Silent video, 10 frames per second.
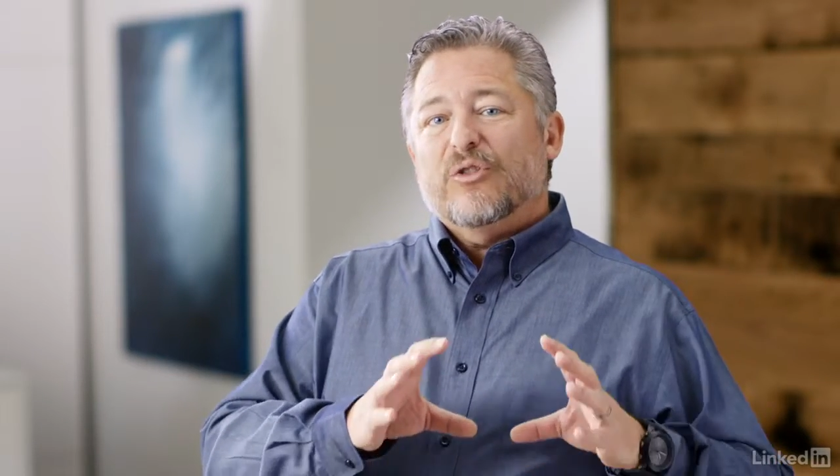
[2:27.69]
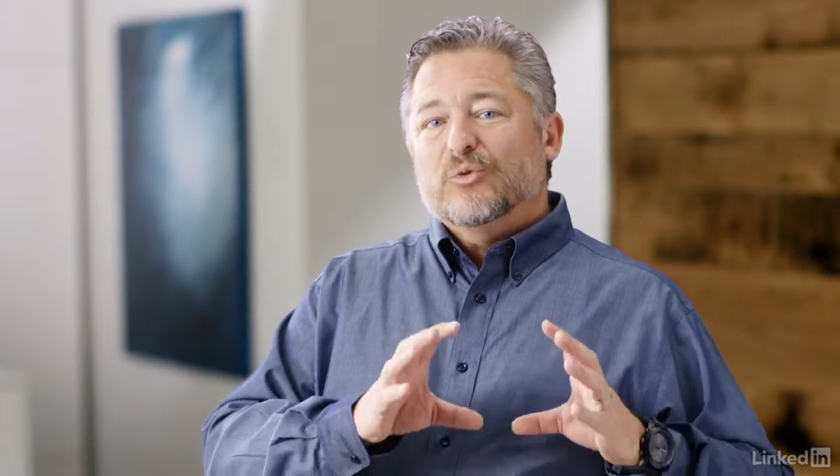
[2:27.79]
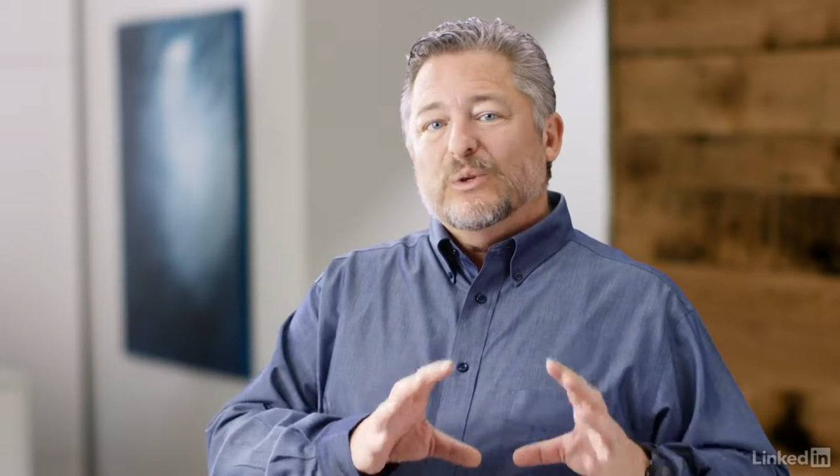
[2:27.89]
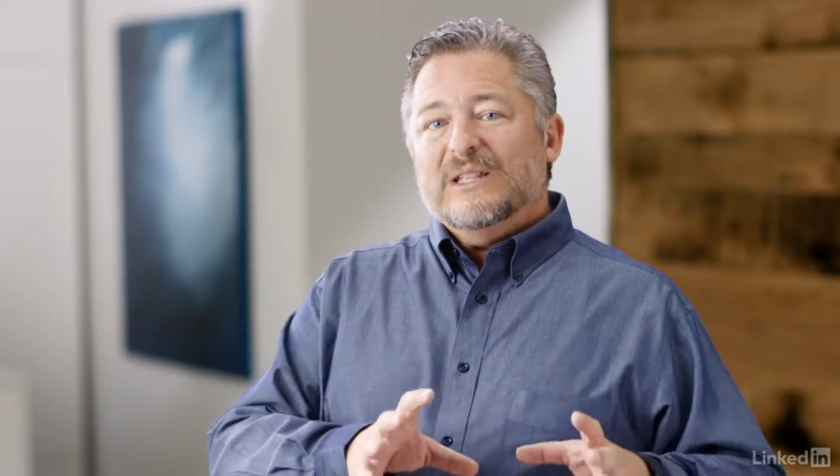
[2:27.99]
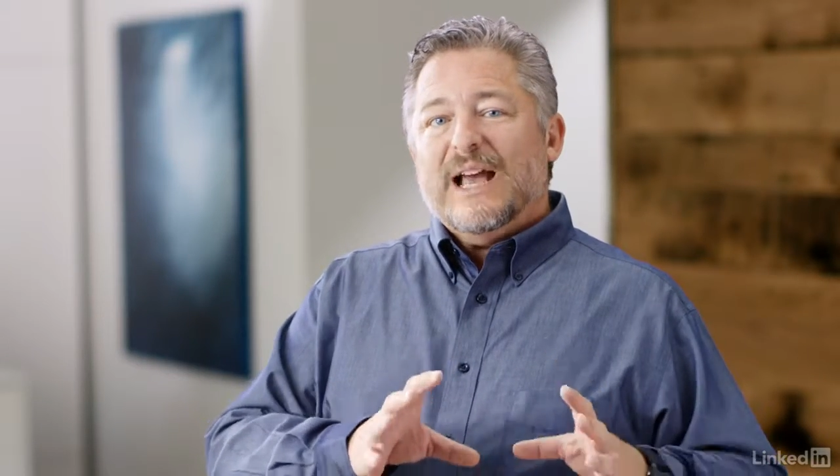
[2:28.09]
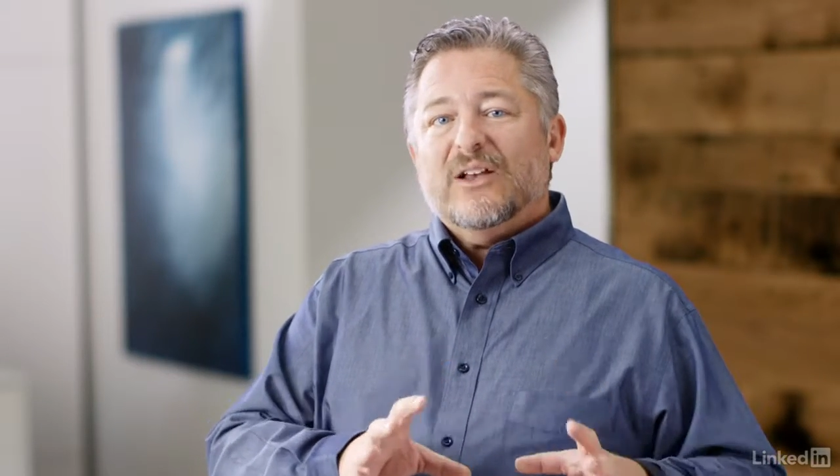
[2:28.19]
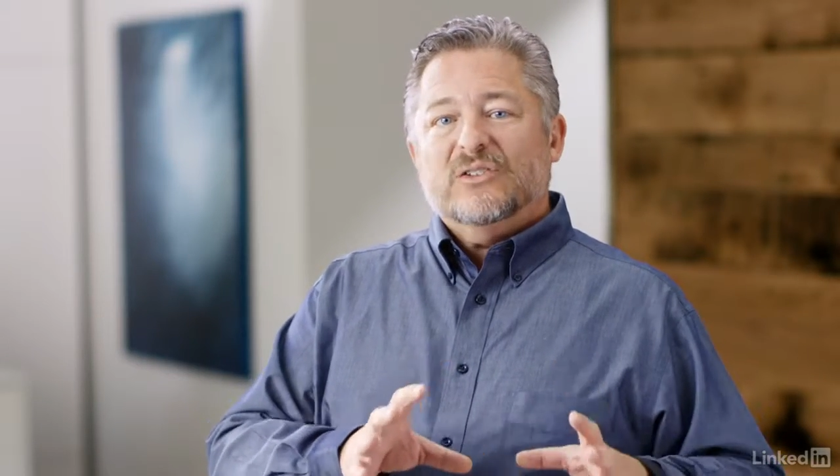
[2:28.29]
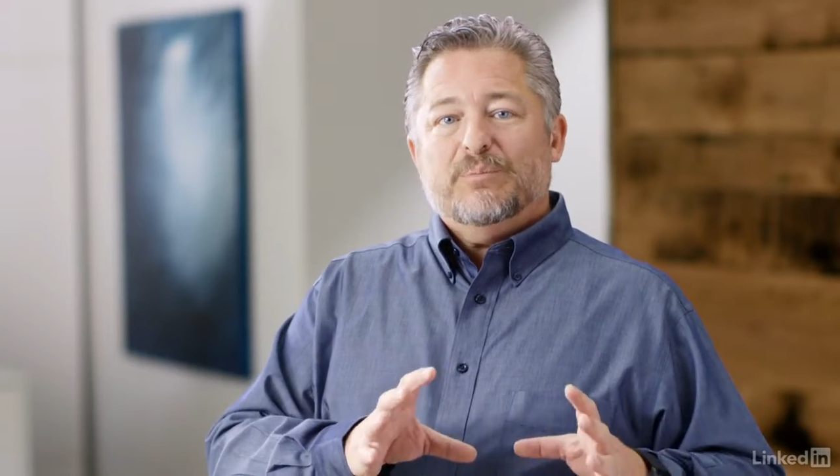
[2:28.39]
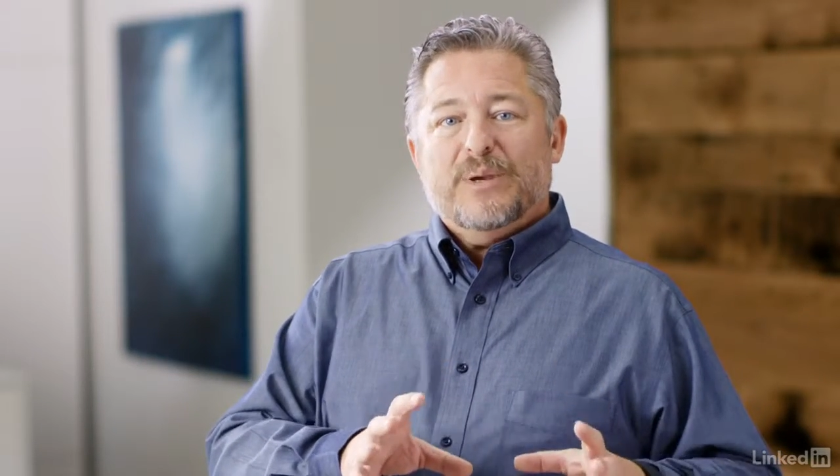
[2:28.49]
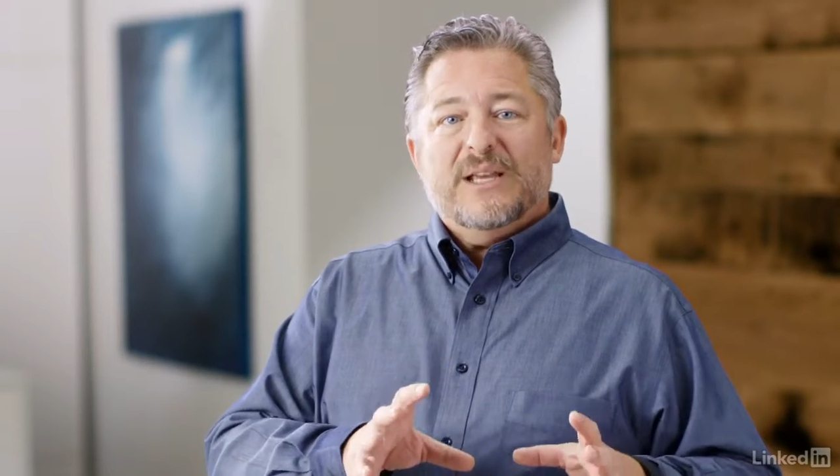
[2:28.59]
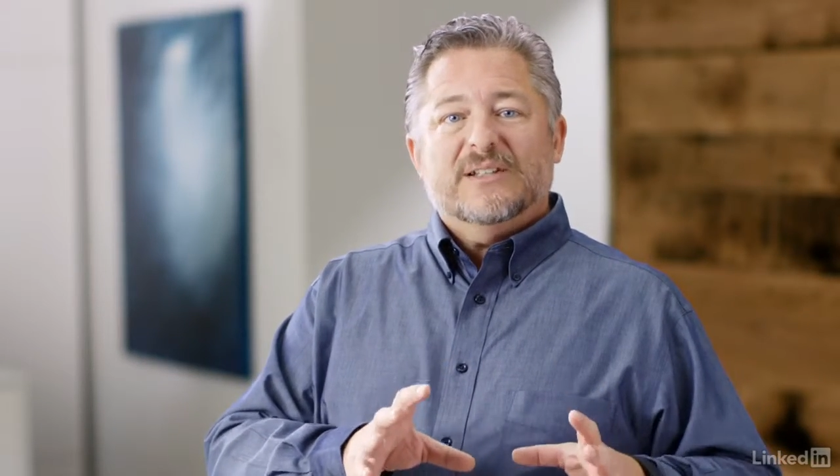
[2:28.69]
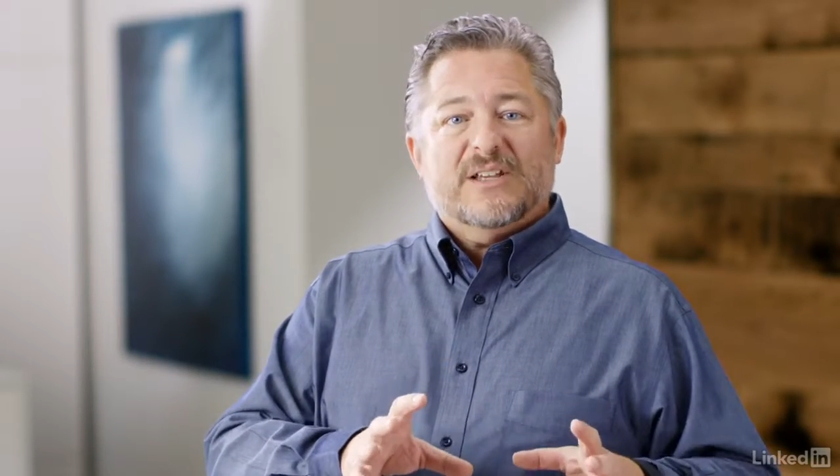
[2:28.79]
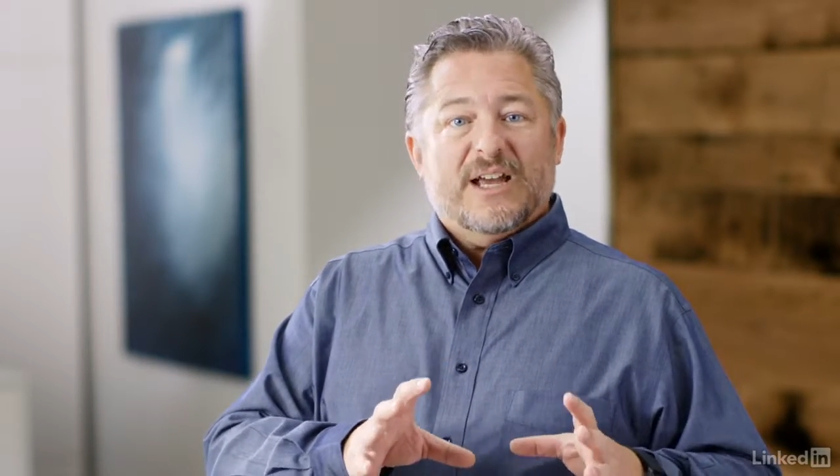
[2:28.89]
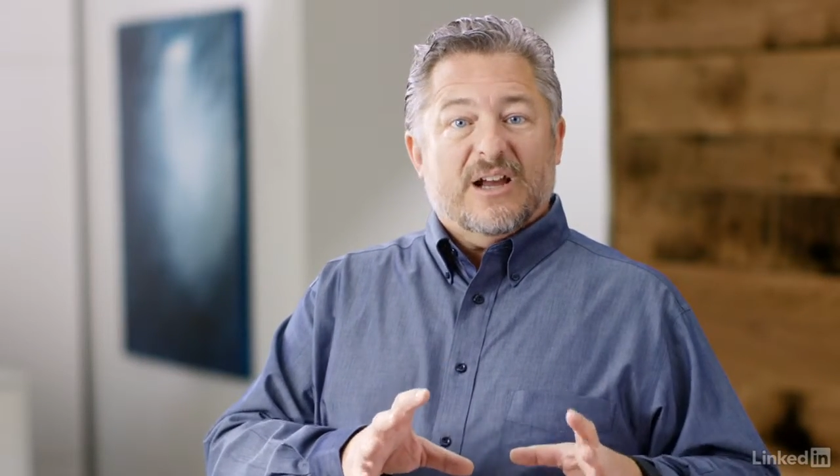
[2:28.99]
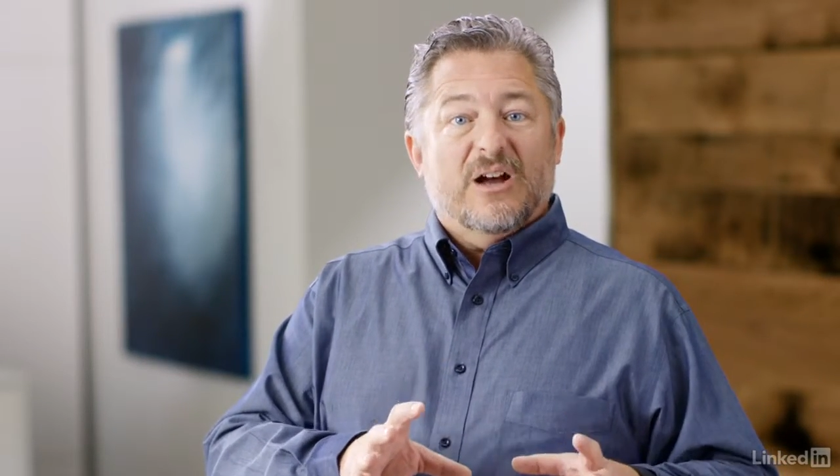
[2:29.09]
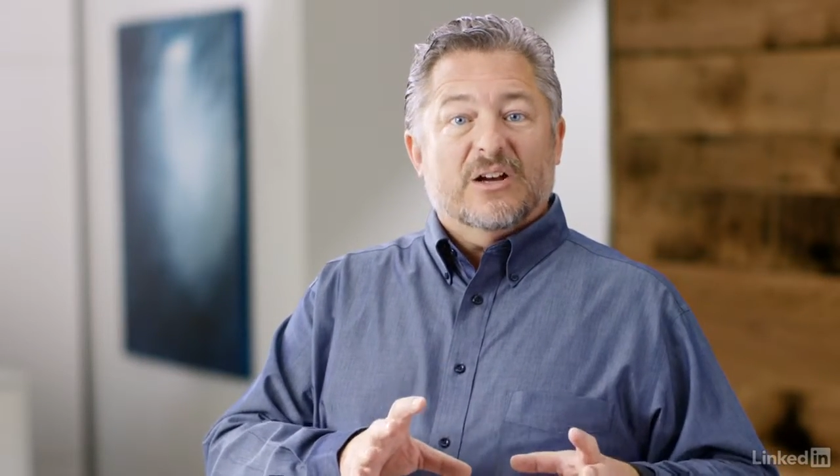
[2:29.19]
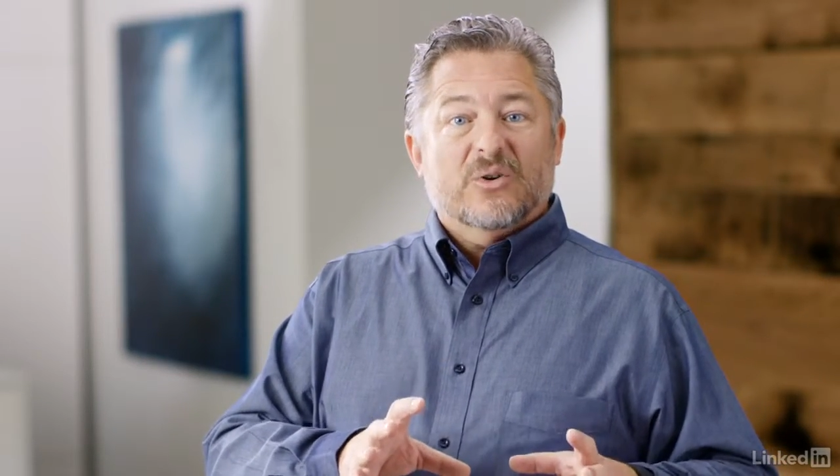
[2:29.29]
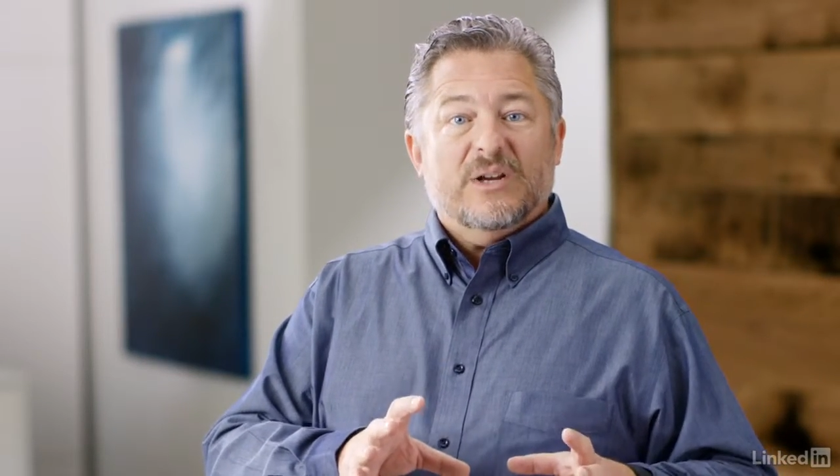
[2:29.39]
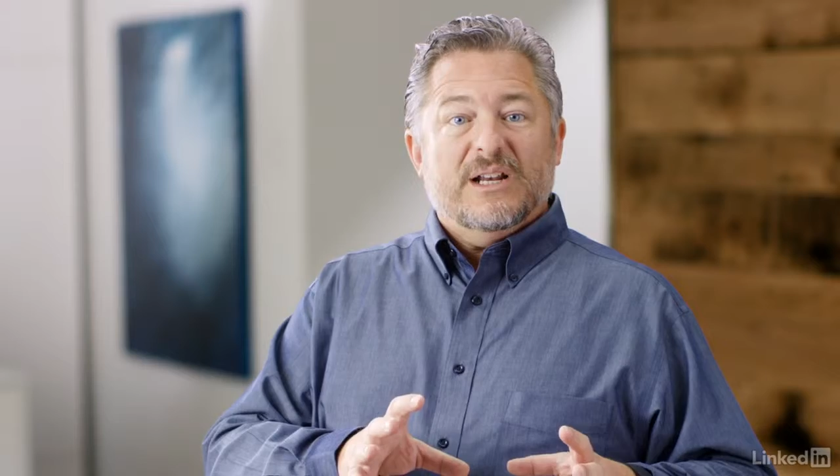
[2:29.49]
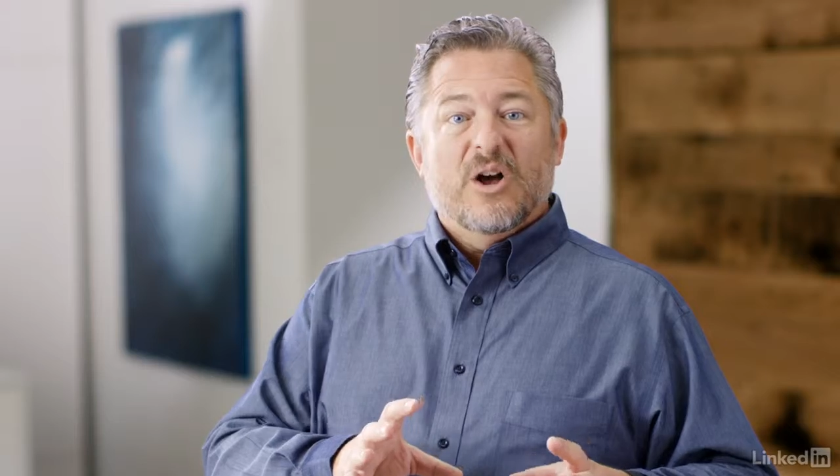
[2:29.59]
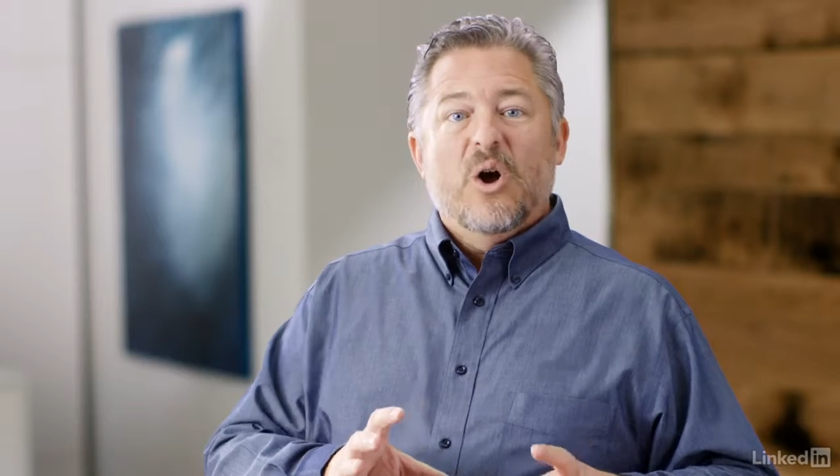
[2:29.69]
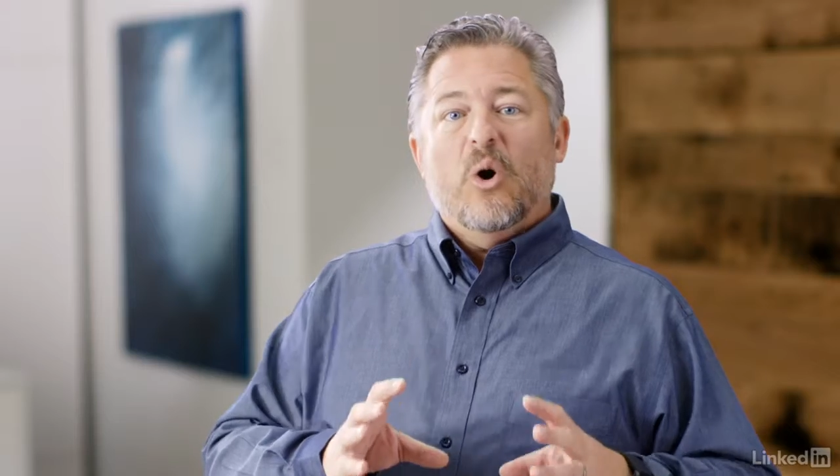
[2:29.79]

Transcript: 3,000 psi concrete